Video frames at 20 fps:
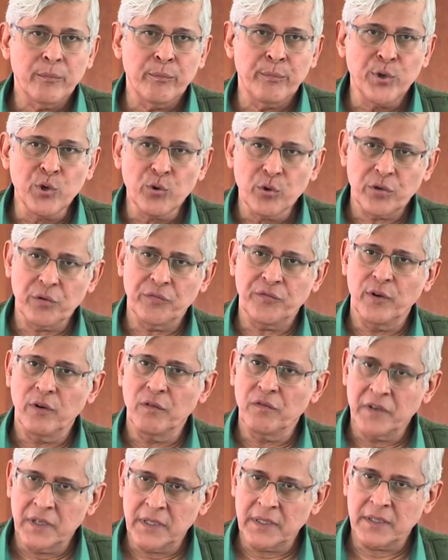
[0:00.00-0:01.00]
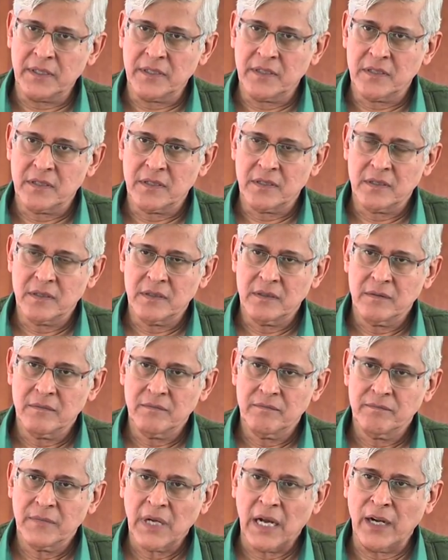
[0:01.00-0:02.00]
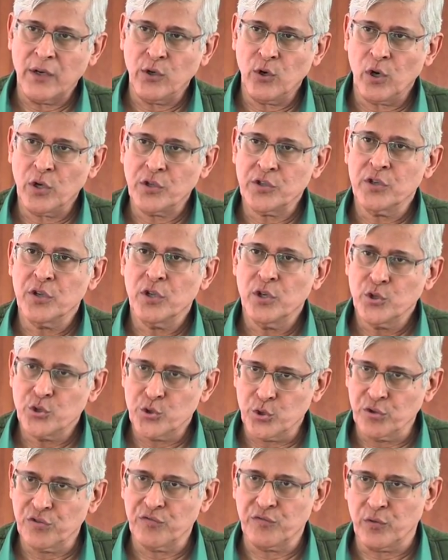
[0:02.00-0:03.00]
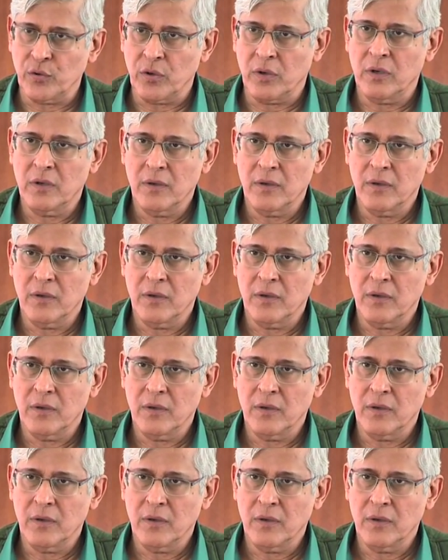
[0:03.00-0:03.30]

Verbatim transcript: beautiful words are not truthful.